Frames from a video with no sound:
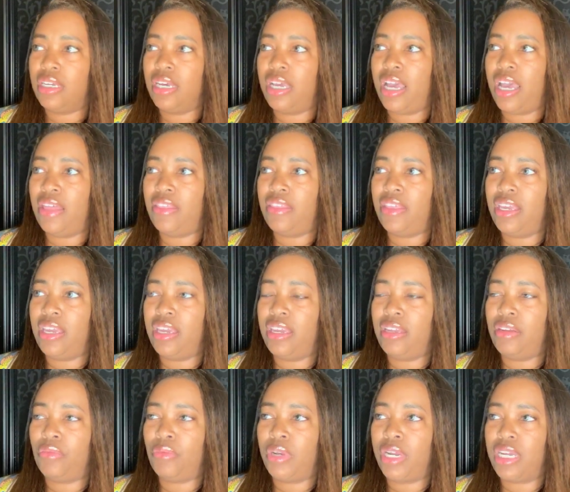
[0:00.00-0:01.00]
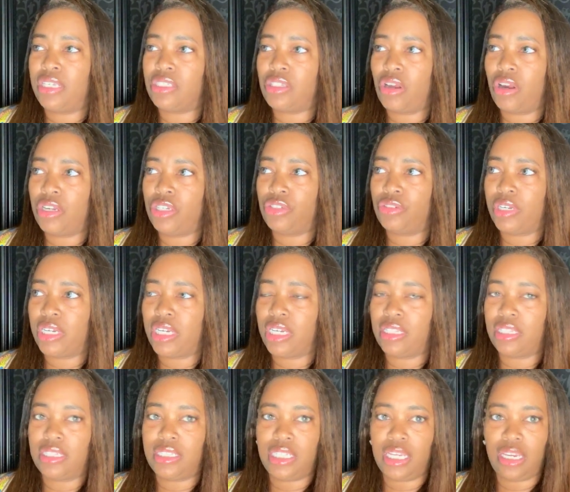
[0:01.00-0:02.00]
And then when I started drinking
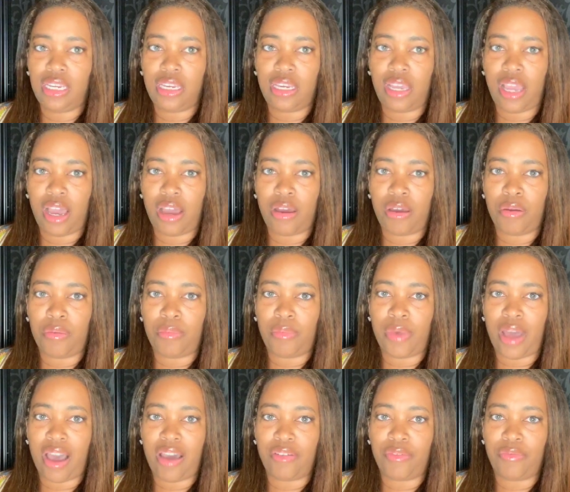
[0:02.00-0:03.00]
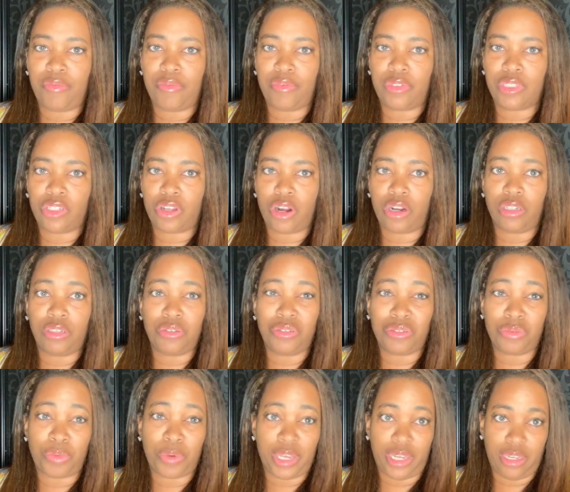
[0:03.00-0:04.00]
the tea, um, I've started
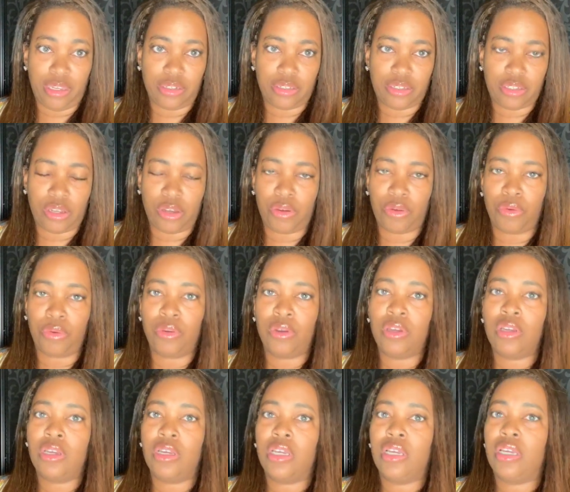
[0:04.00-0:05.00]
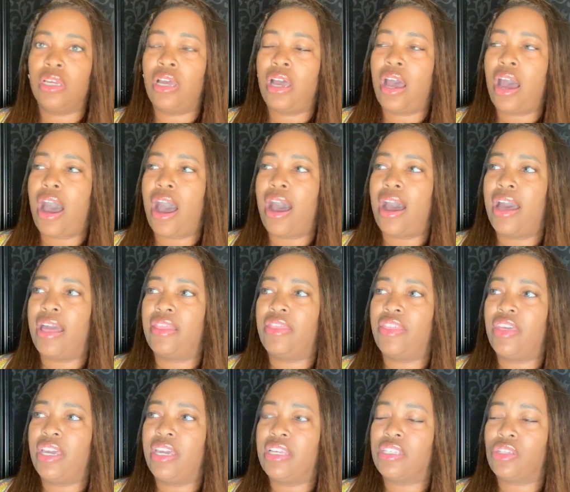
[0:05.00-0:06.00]
losing weight. So I
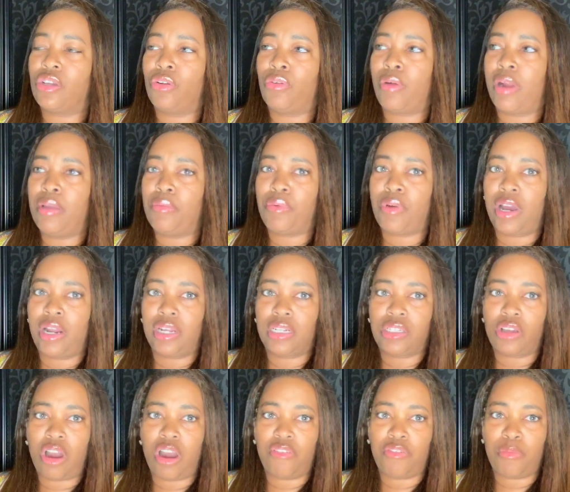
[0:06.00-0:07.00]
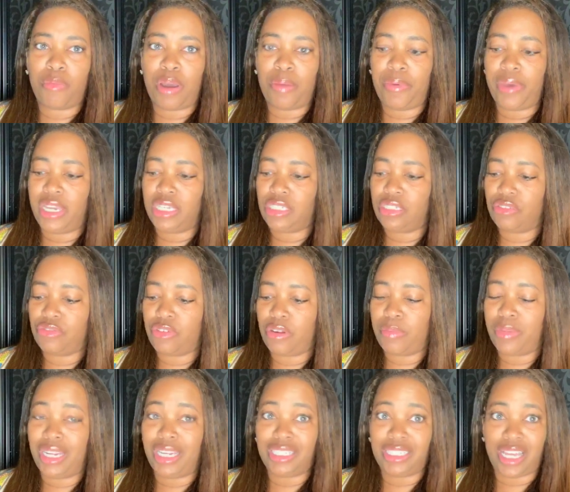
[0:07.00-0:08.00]
think it's a great product to offer my patients from
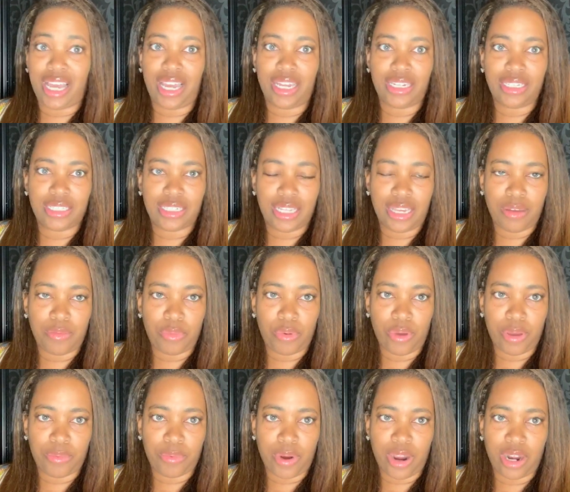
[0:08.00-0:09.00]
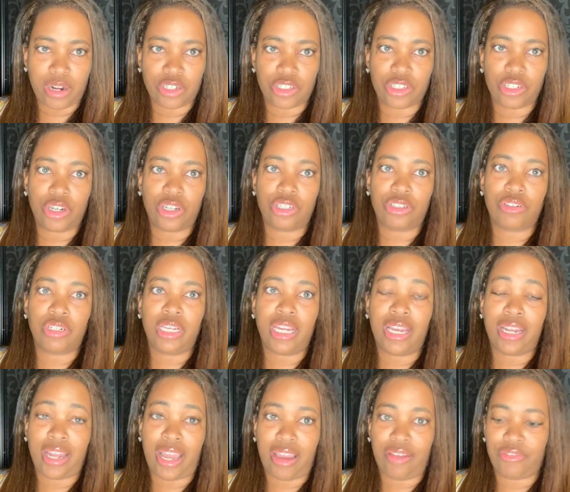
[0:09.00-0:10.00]
an anxiety standpoint prior to surgery
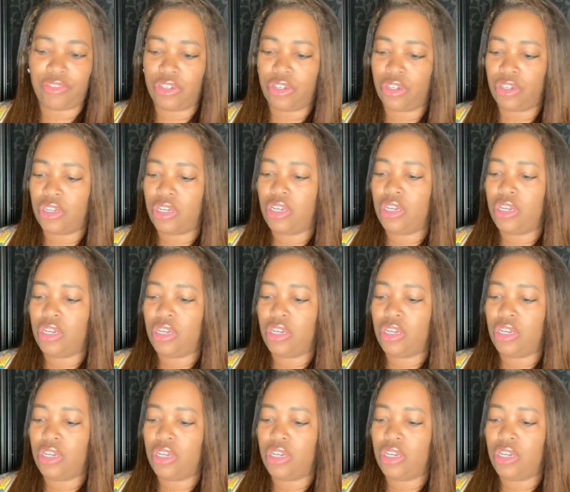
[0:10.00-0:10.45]
and after.